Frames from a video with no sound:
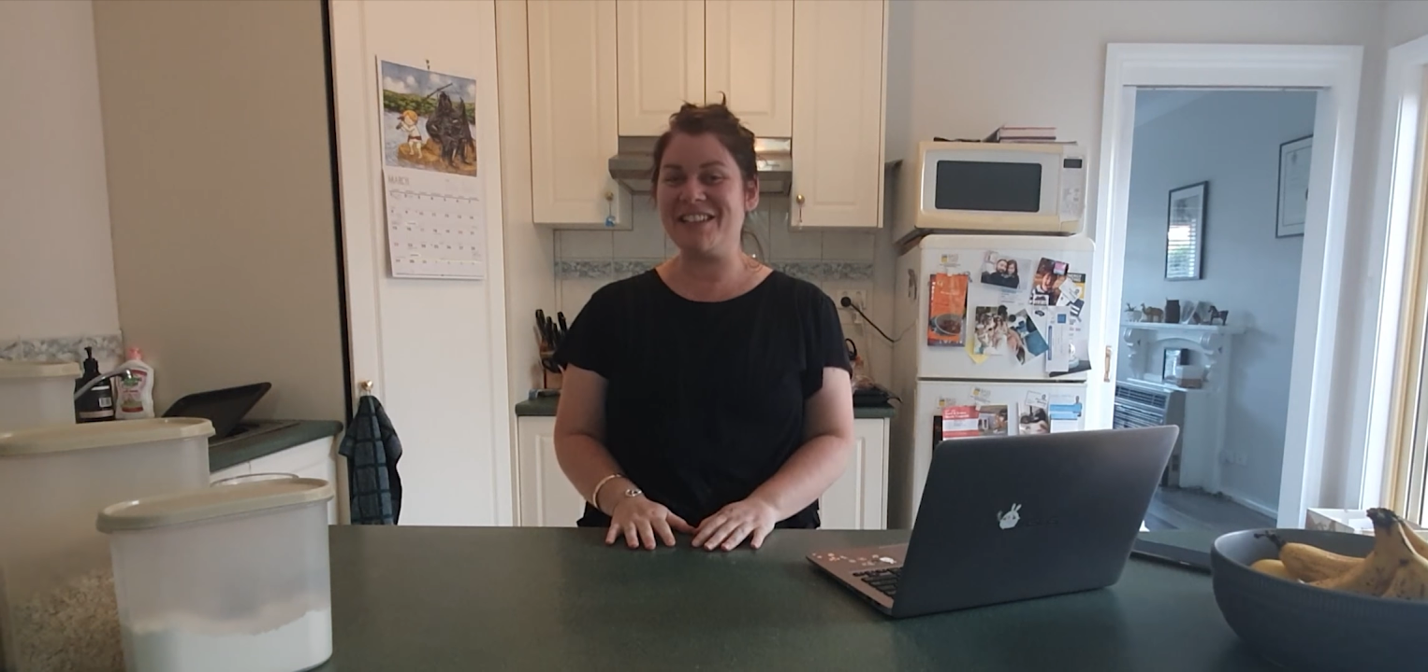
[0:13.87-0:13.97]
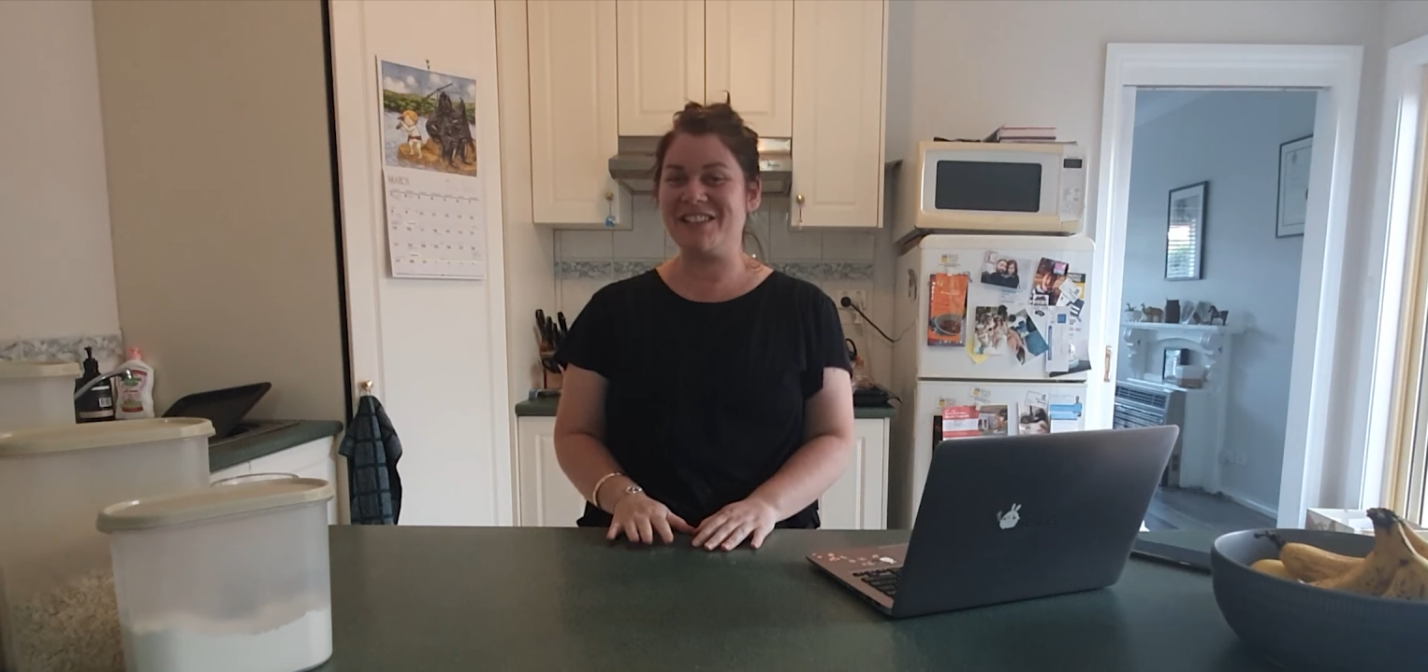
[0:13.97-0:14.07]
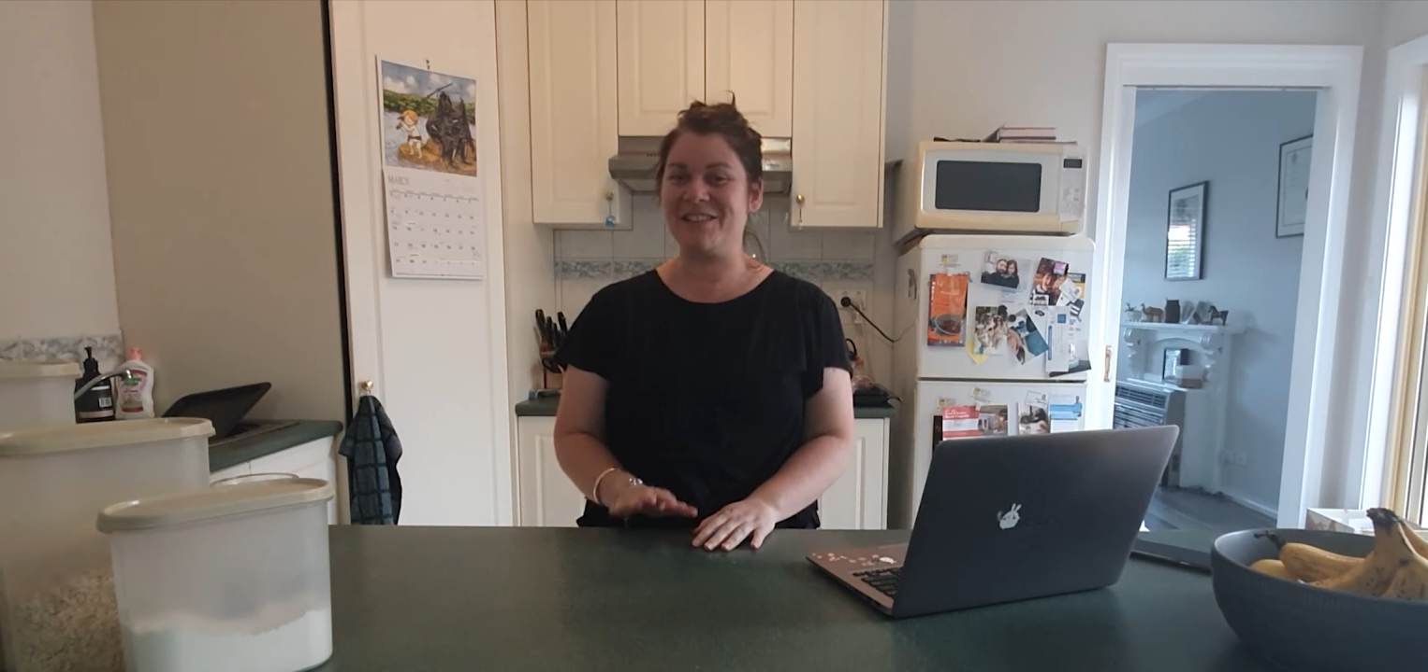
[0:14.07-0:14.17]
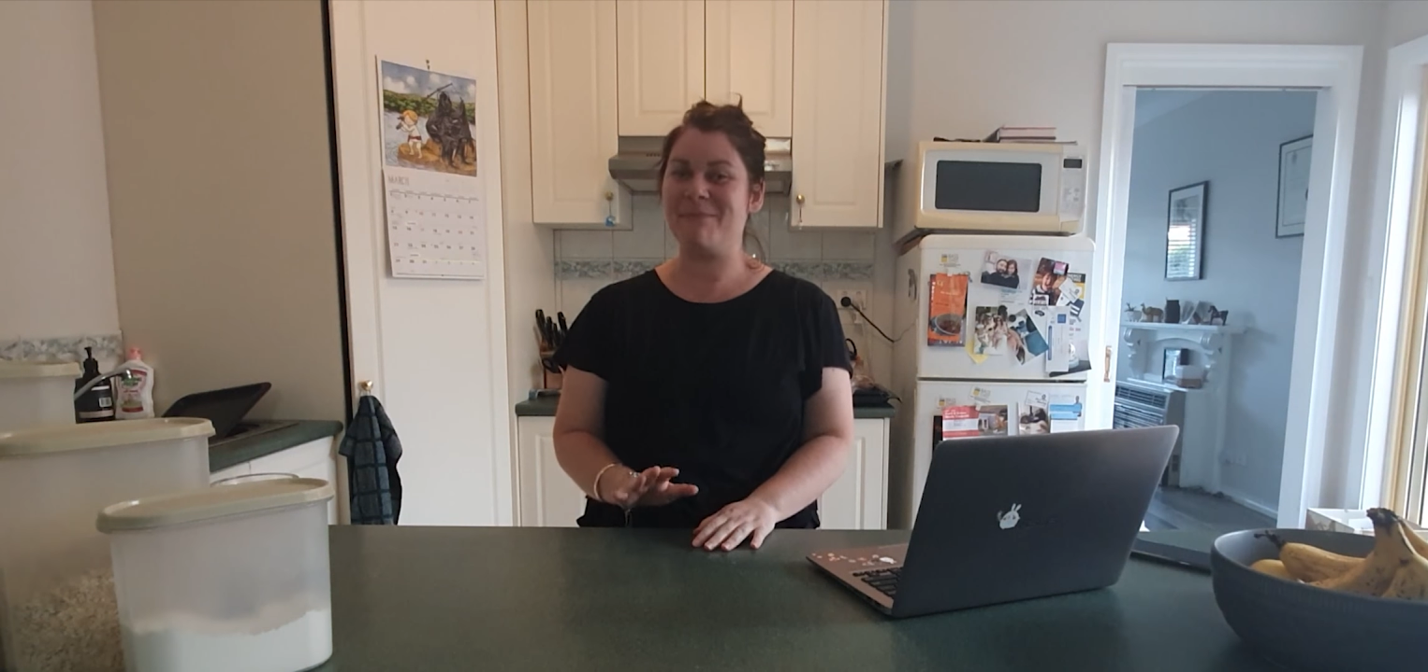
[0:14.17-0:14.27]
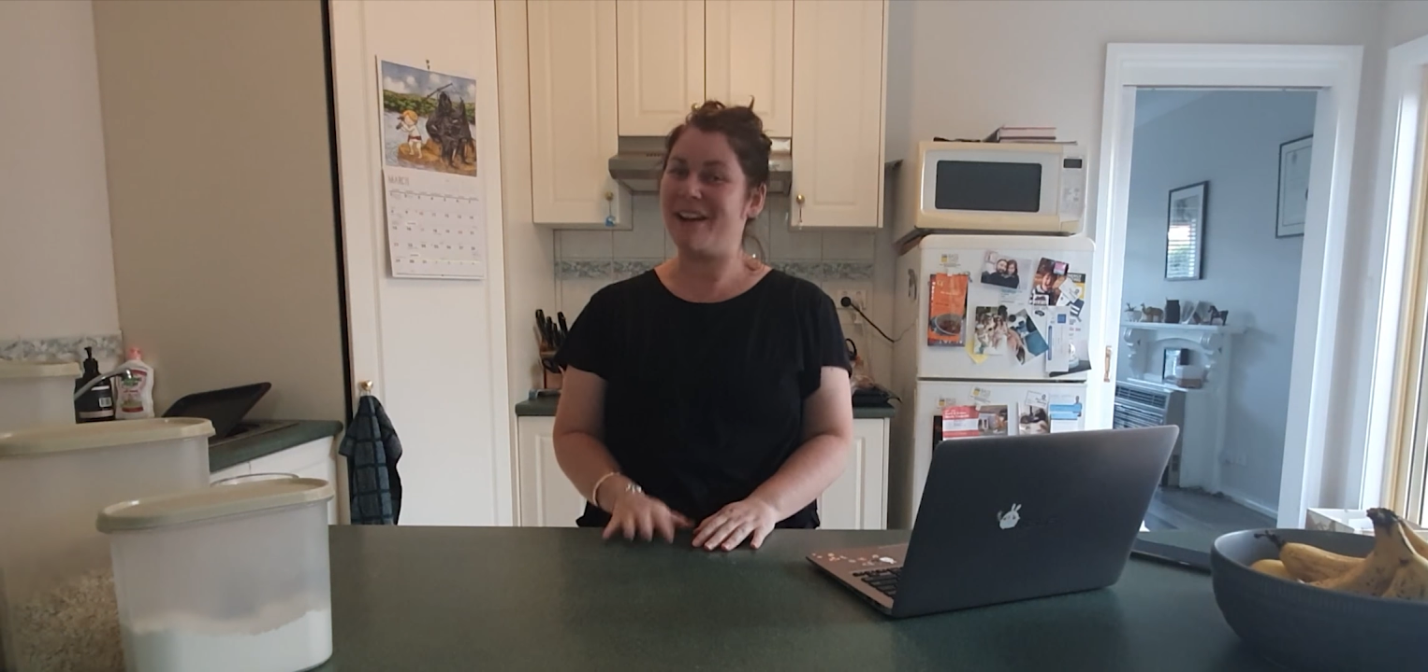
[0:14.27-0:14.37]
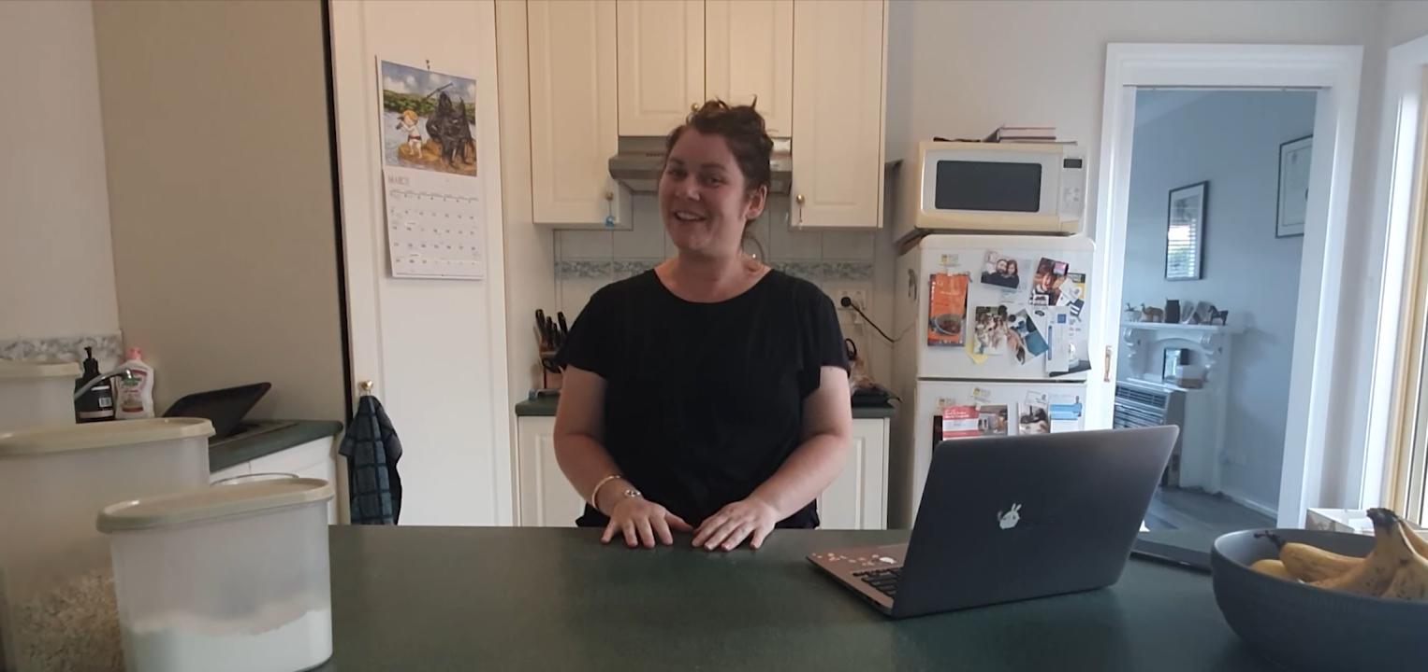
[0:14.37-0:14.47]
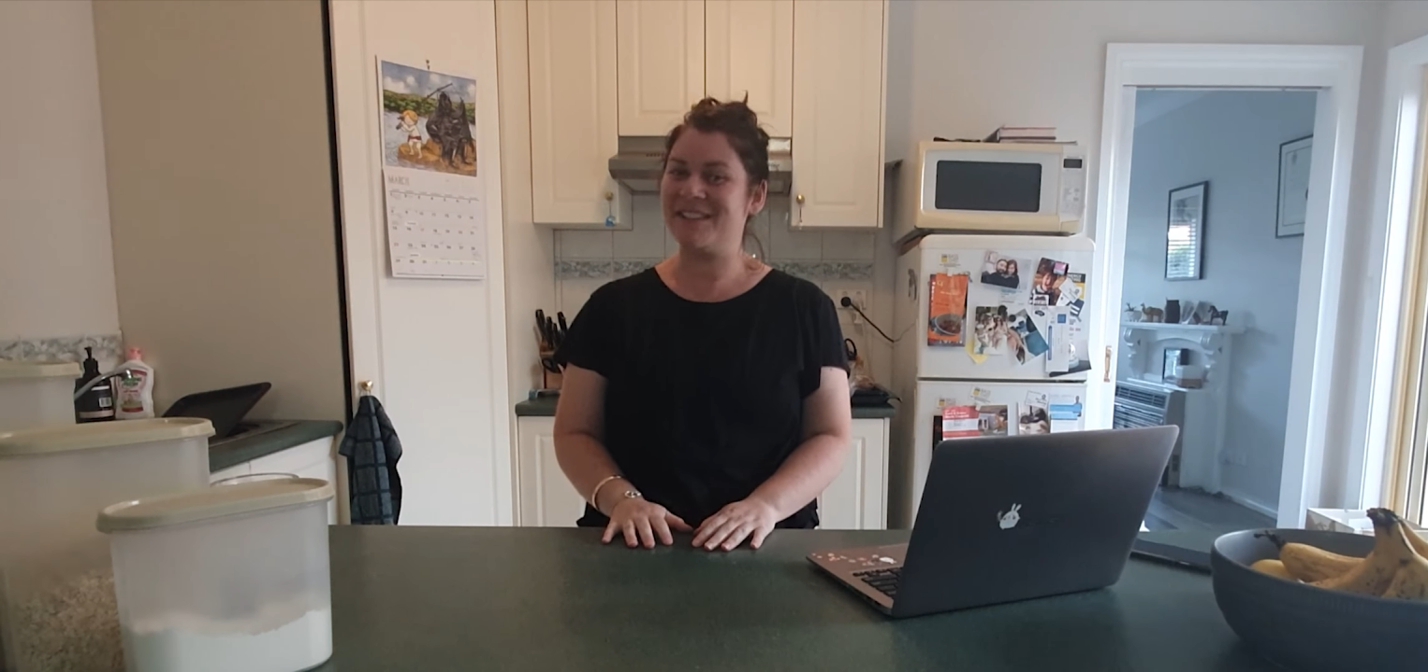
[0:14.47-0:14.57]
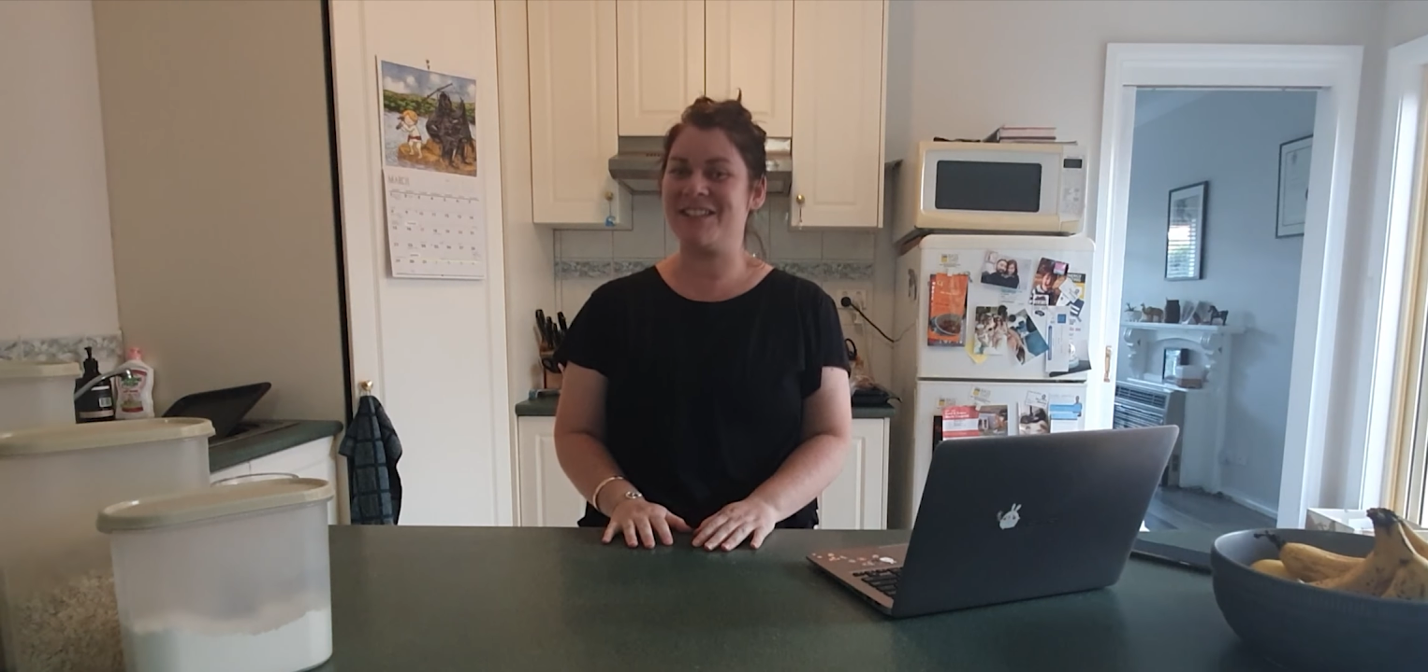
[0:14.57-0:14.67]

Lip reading: to pass